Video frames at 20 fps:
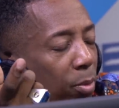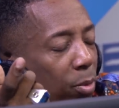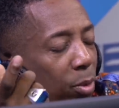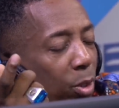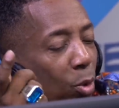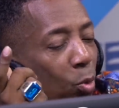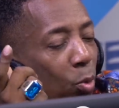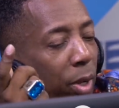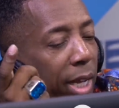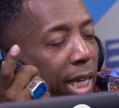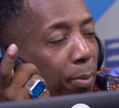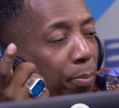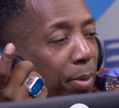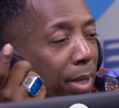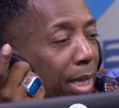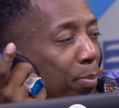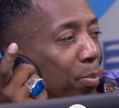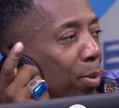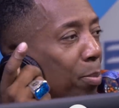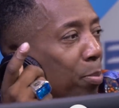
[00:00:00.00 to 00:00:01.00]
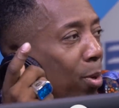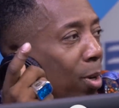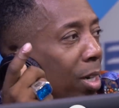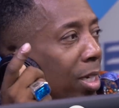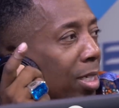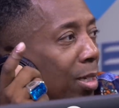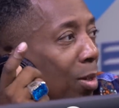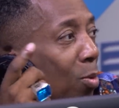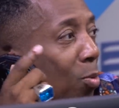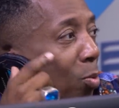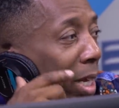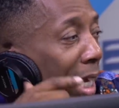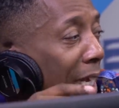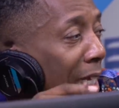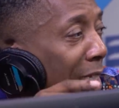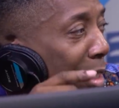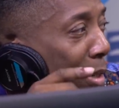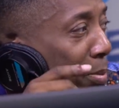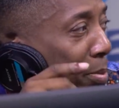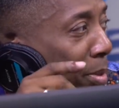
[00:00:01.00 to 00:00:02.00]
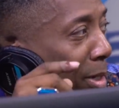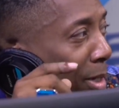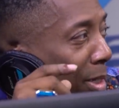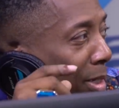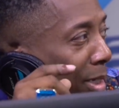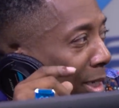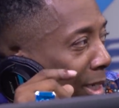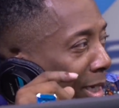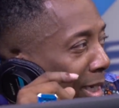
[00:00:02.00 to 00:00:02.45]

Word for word: the wing people brought some wings up here.